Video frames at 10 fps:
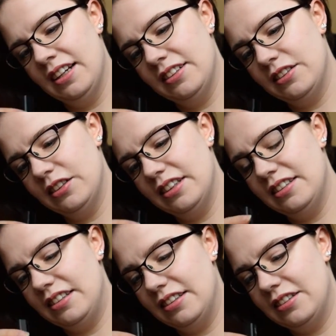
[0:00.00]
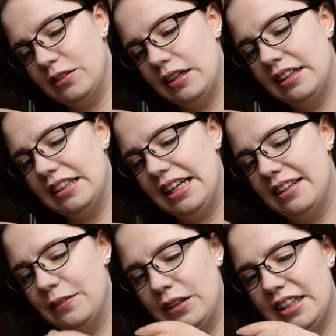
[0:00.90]
So this says as well on the
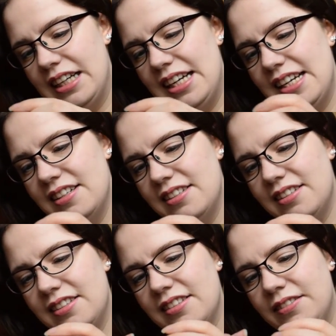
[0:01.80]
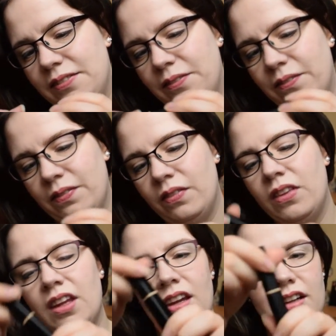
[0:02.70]
end what it is.
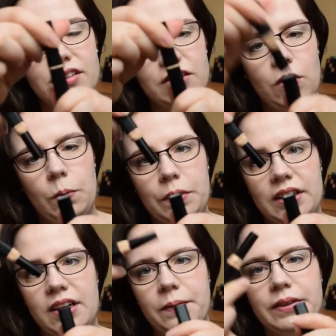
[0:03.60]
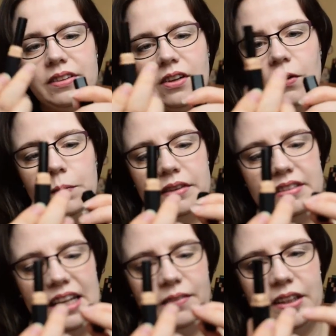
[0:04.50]
let's open it up. Opens
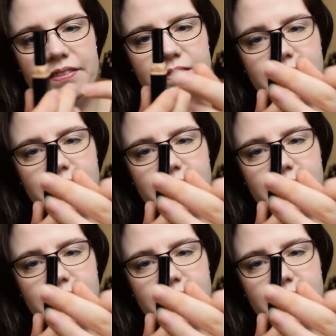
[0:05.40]
that way.